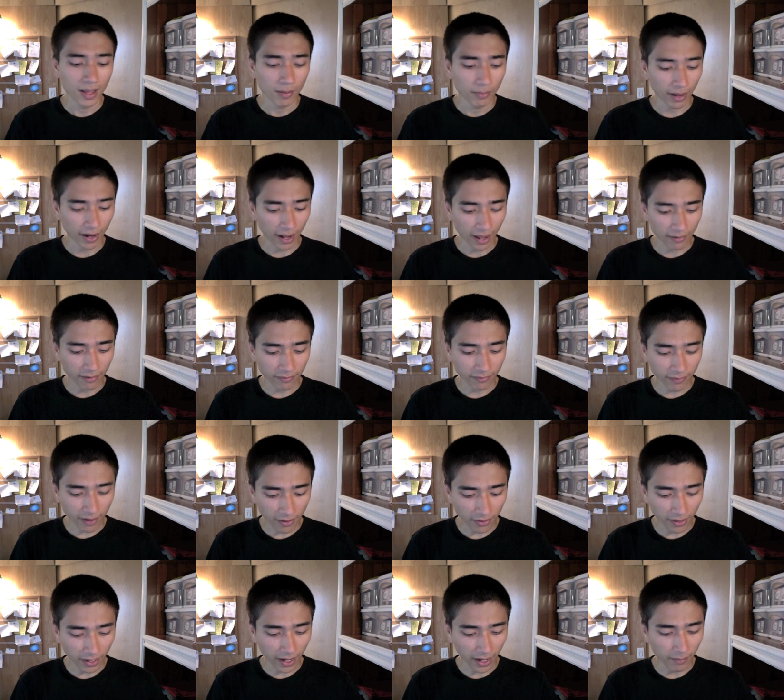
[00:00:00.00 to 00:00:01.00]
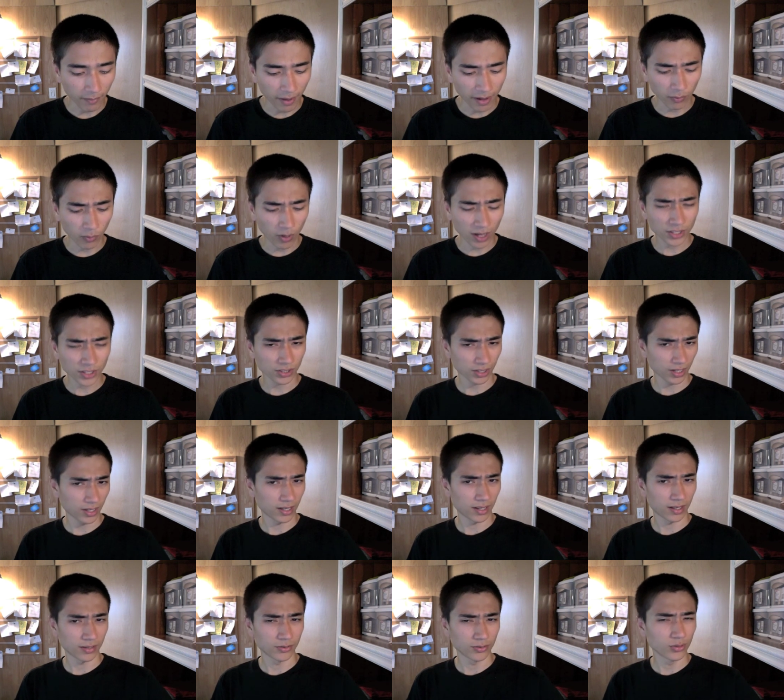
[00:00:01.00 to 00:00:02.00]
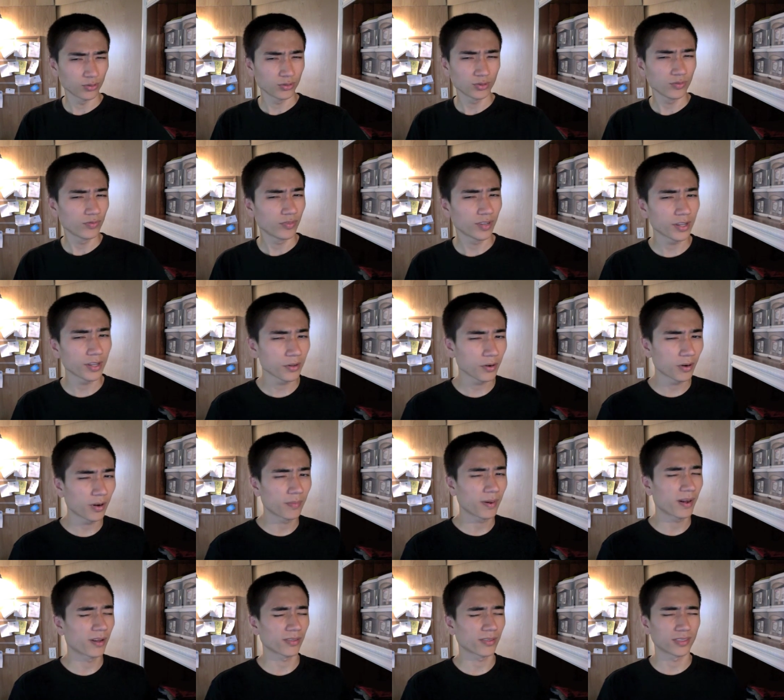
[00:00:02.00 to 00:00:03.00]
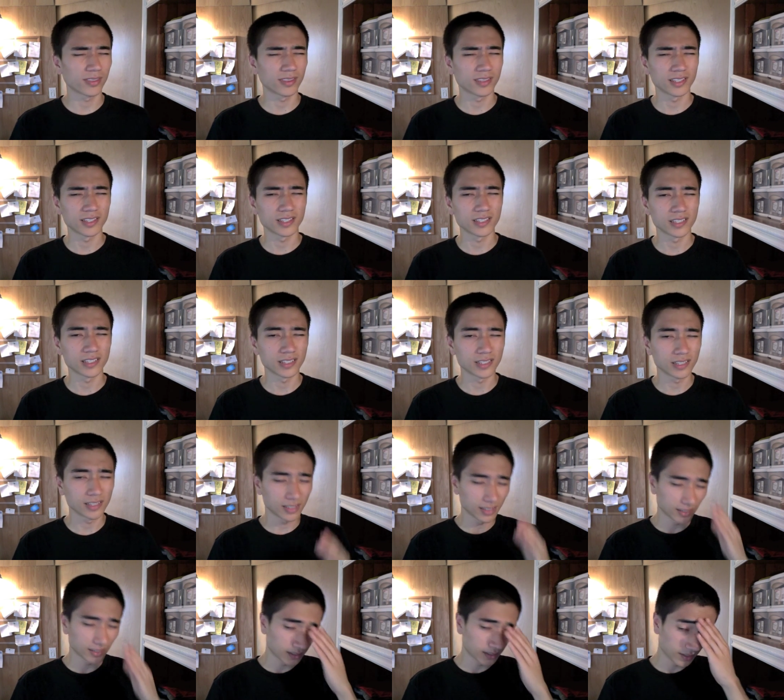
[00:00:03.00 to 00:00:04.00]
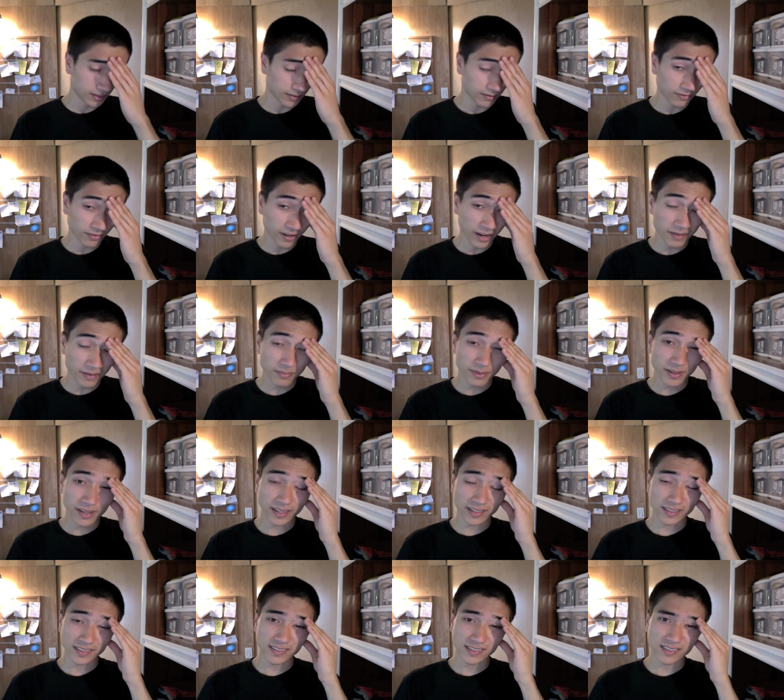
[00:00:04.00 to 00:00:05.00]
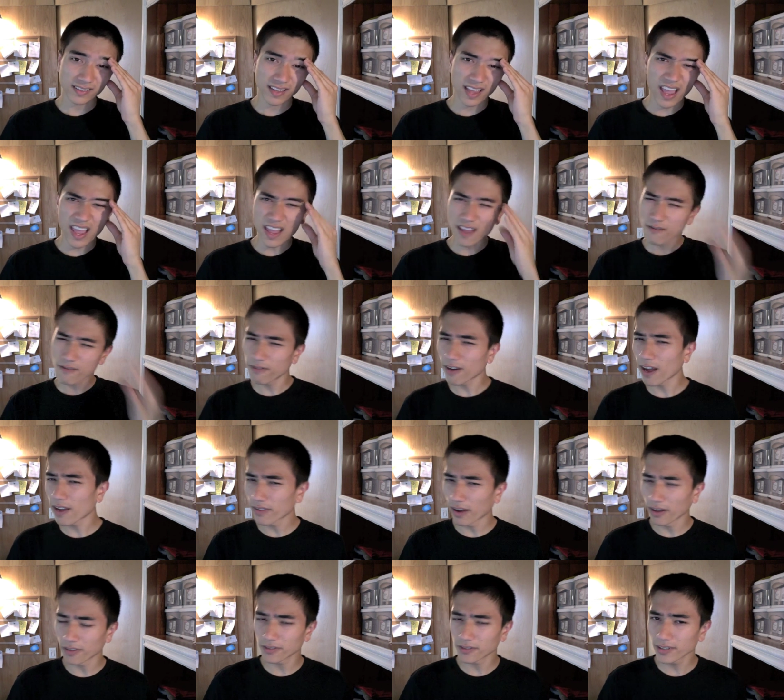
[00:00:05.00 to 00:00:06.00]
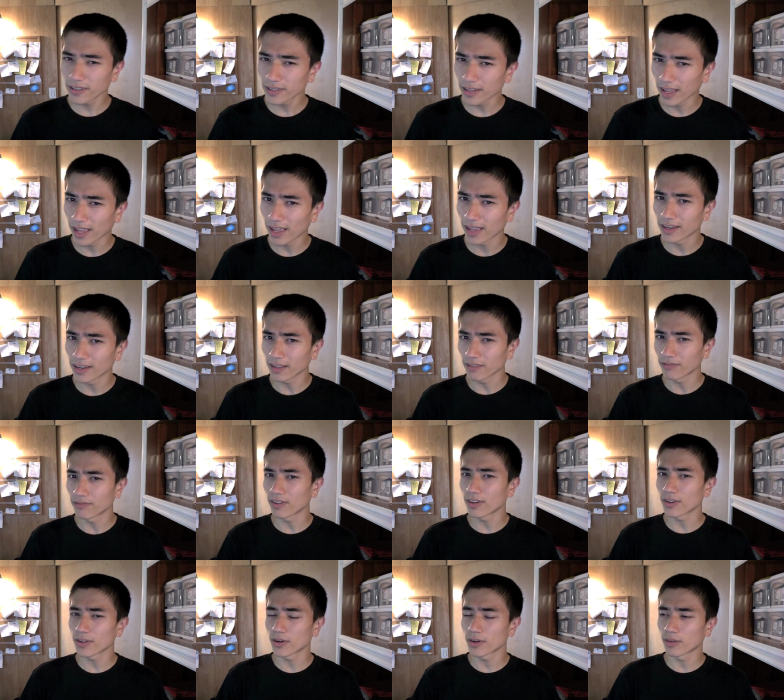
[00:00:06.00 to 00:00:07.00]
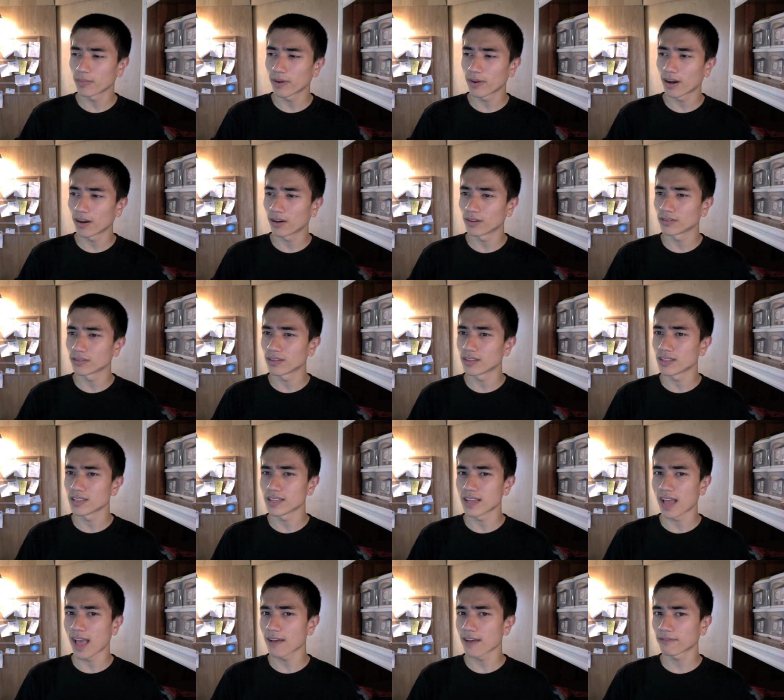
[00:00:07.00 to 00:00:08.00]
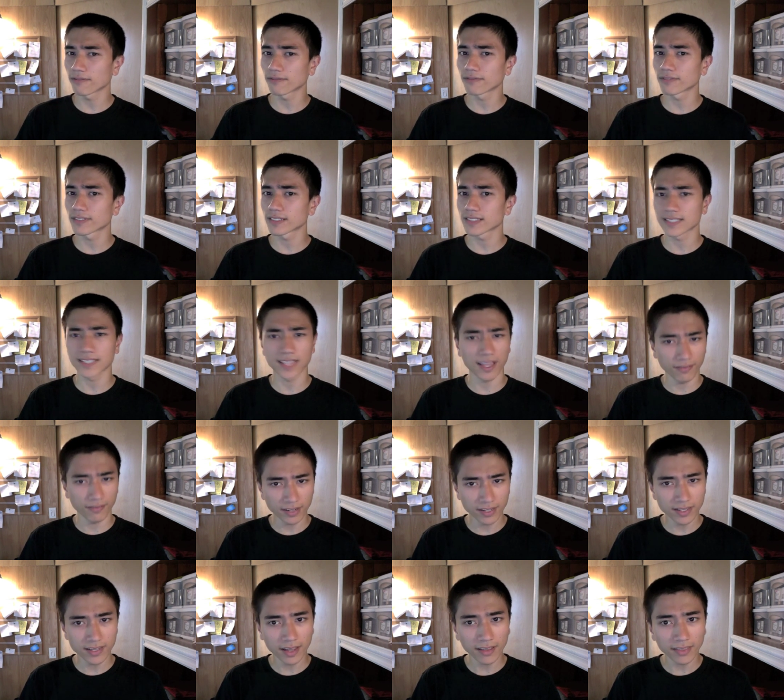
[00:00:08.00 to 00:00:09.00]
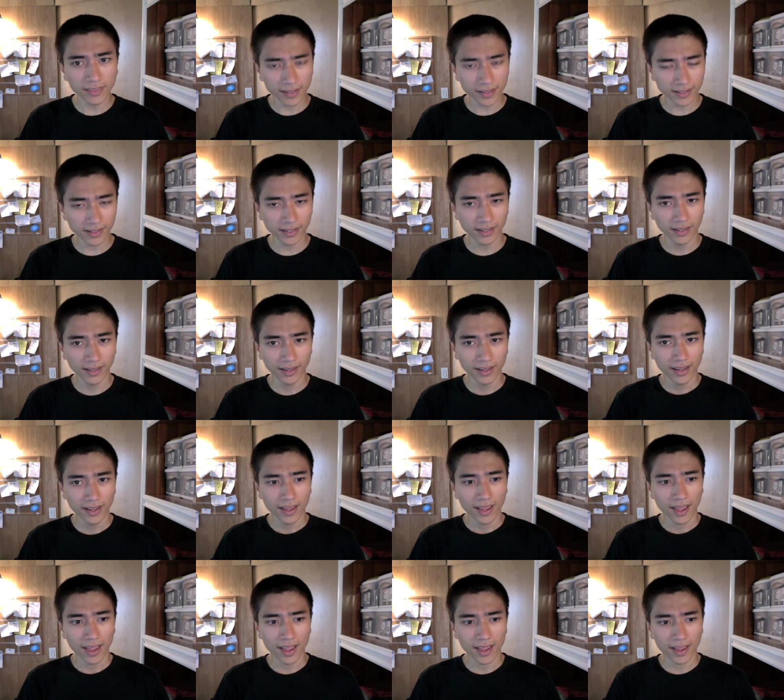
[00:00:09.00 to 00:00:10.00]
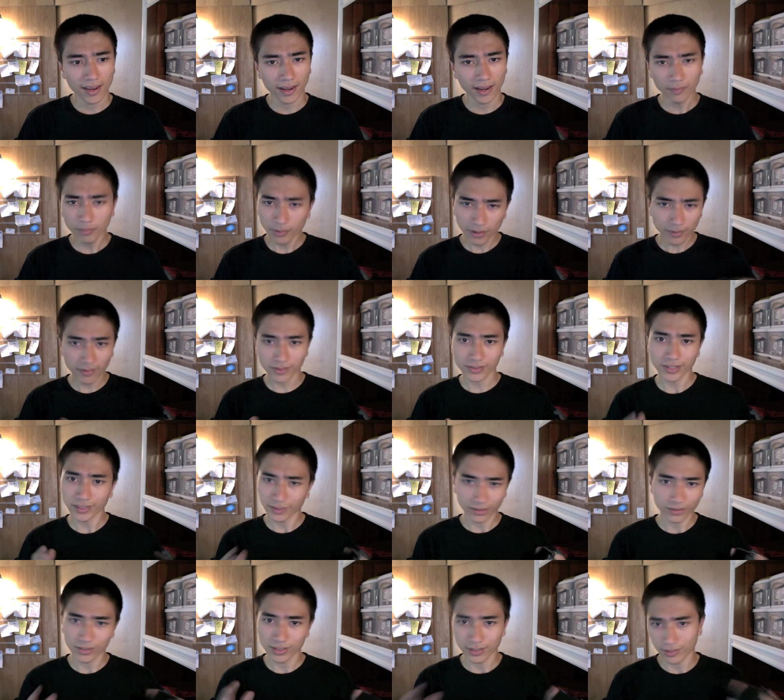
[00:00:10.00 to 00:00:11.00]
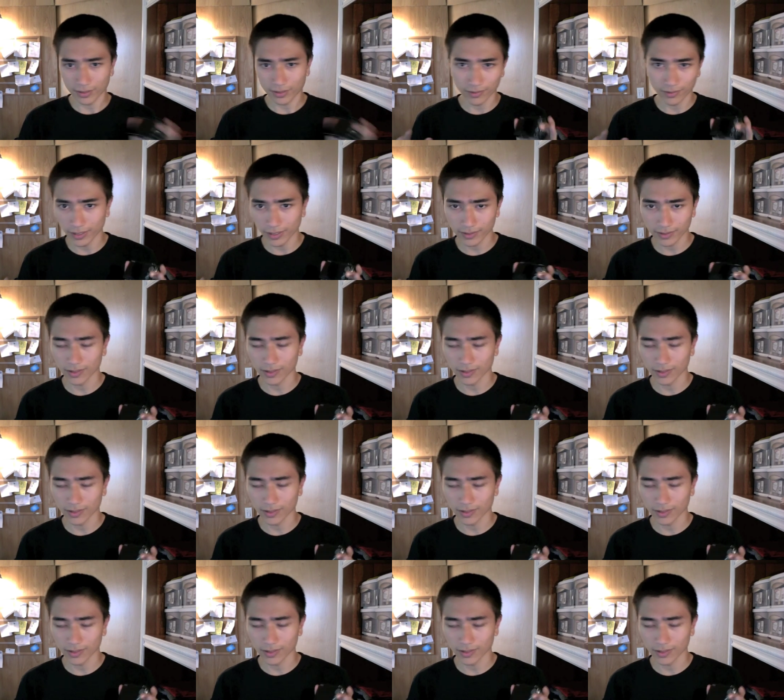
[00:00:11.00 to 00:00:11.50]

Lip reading: But I found that I watched a YouTube video about the Finepix A500 and a video about the F70, I think, and I pretty much got the gist of it.